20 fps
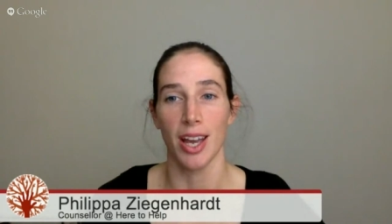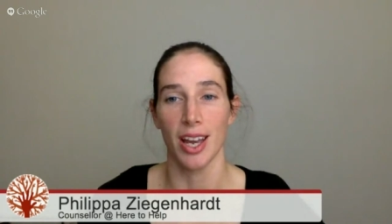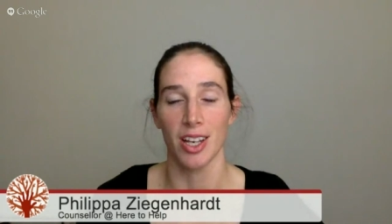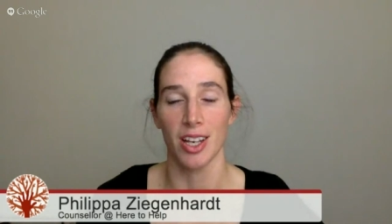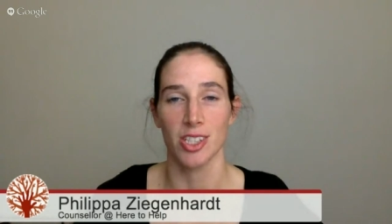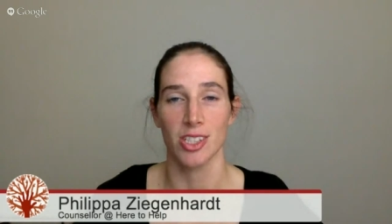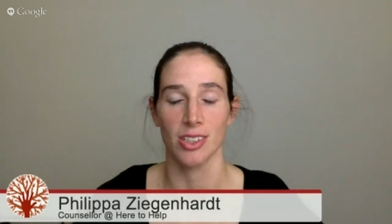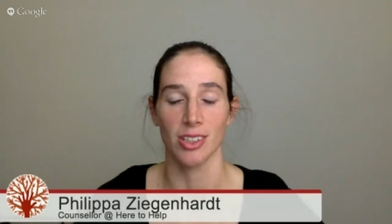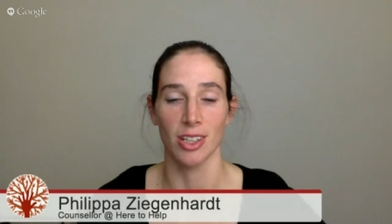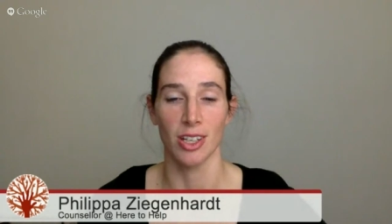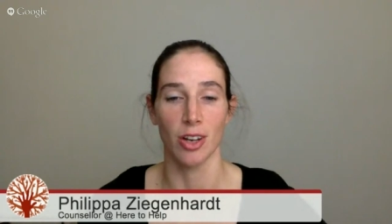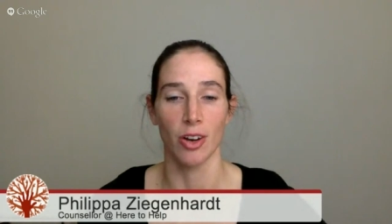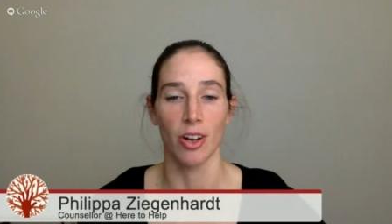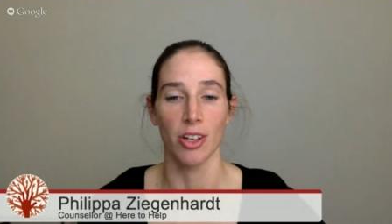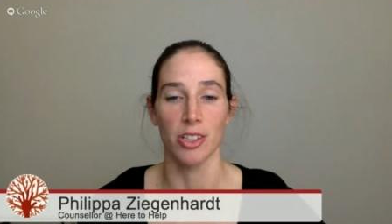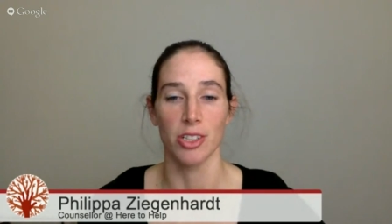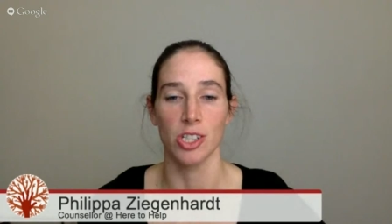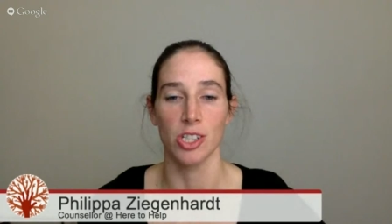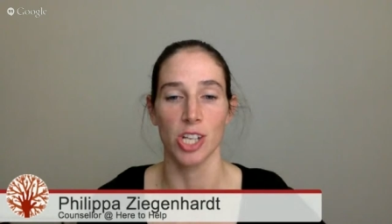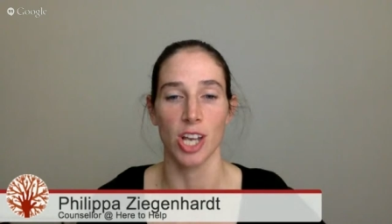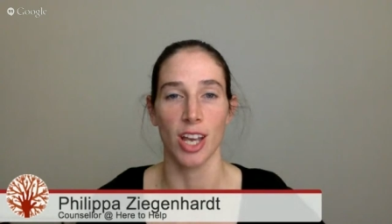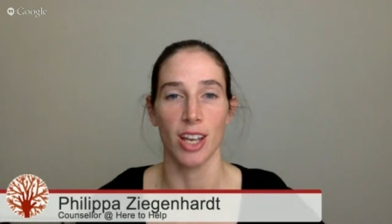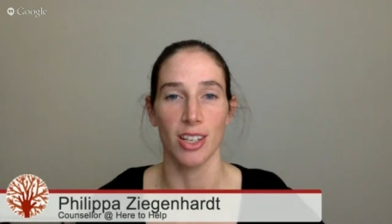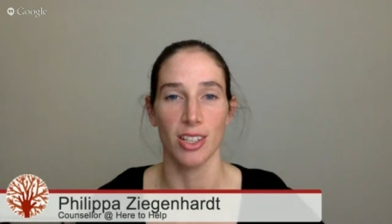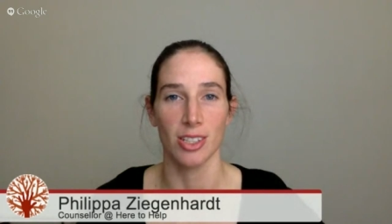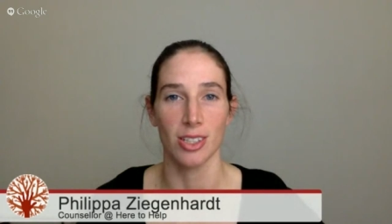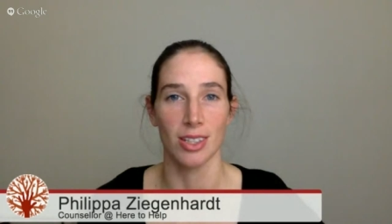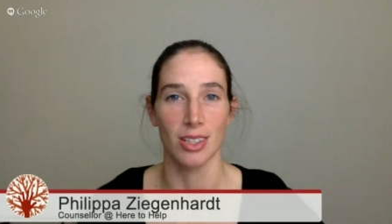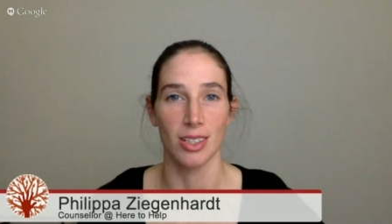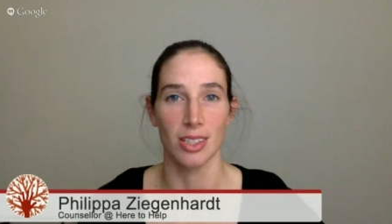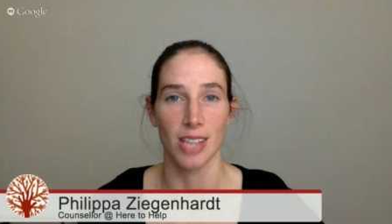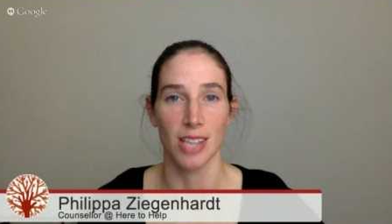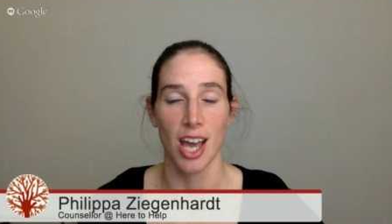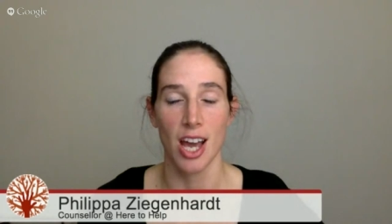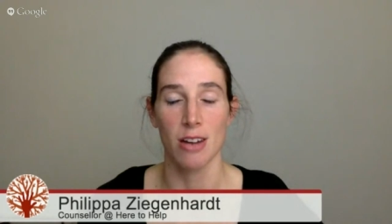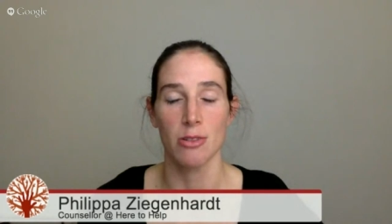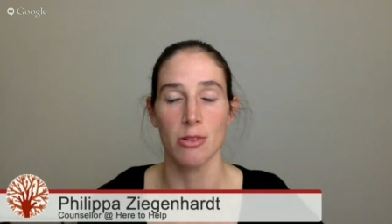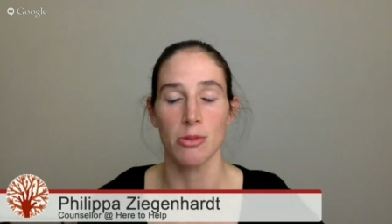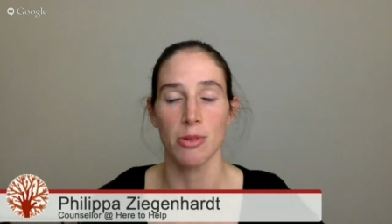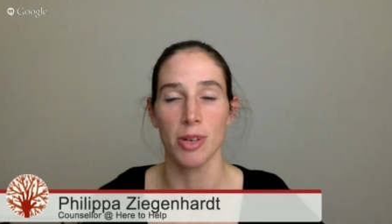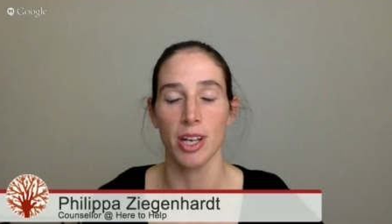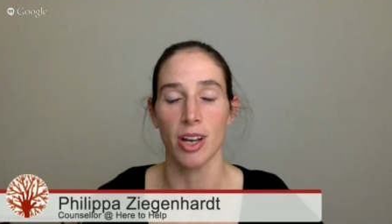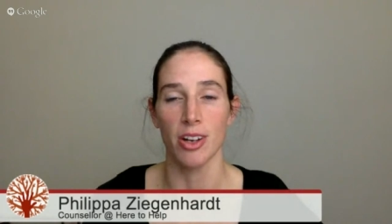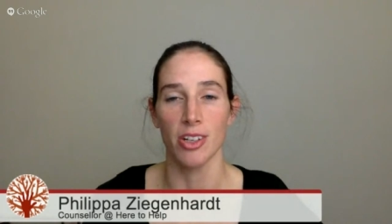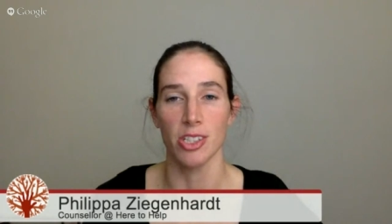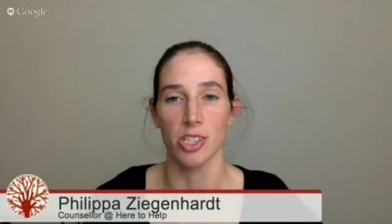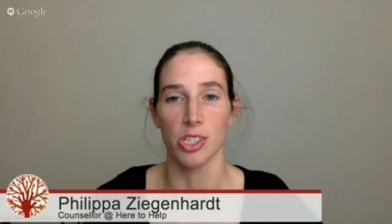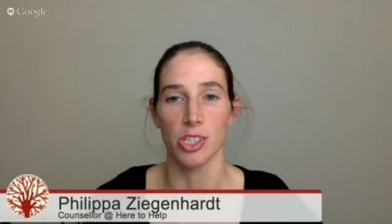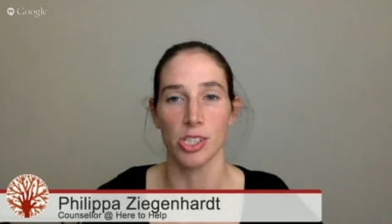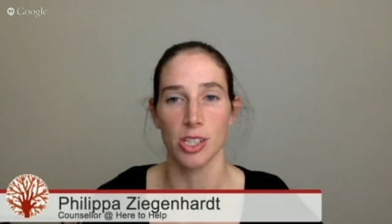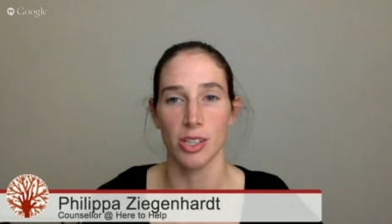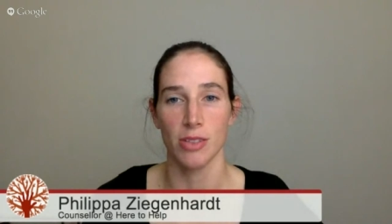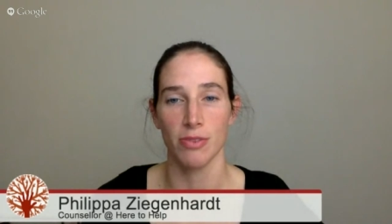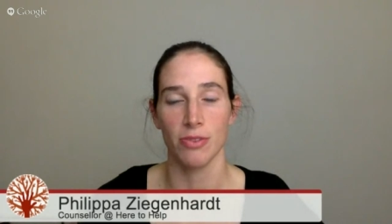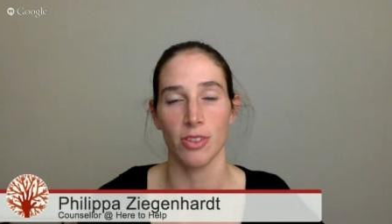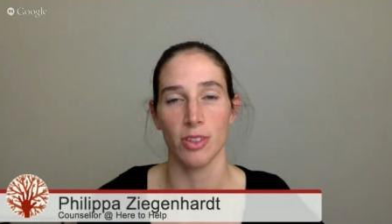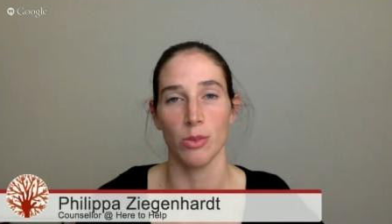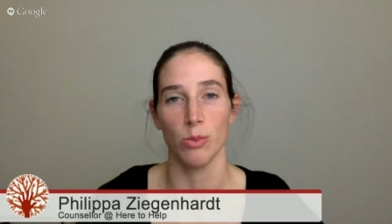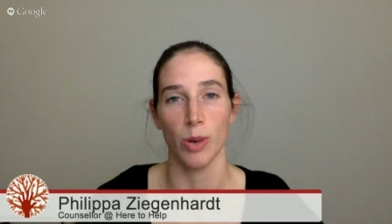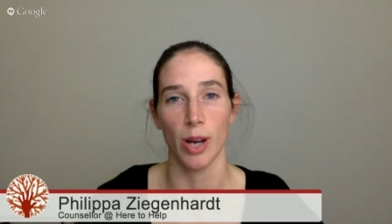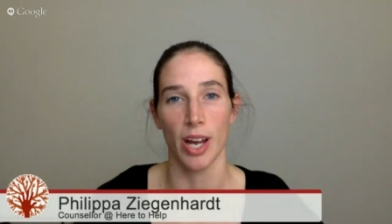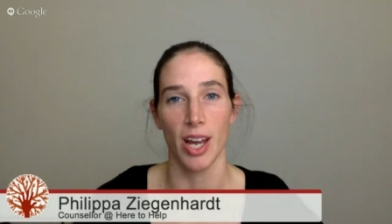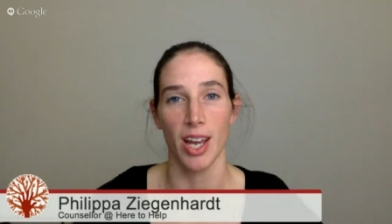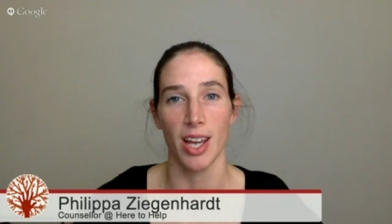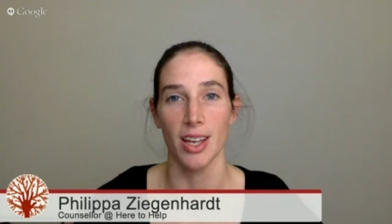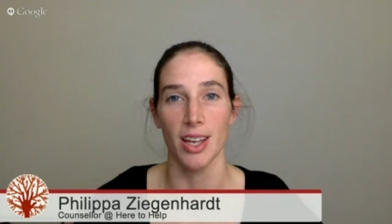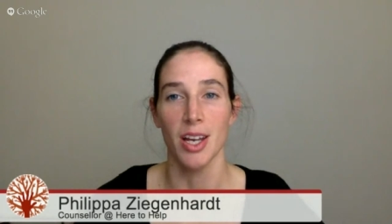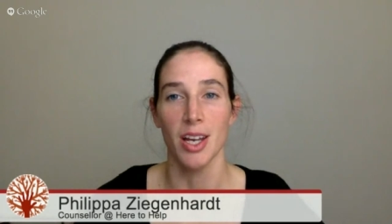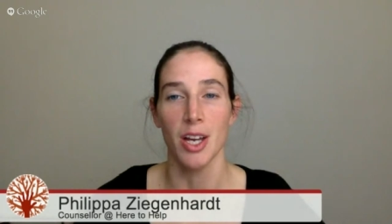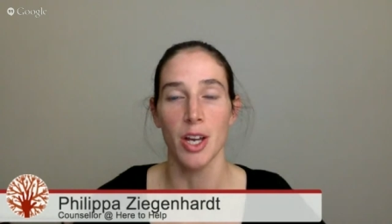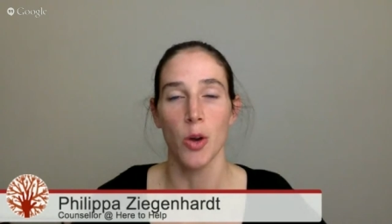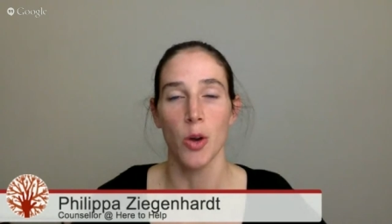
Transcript: actually going to change this? How are we going to shift the way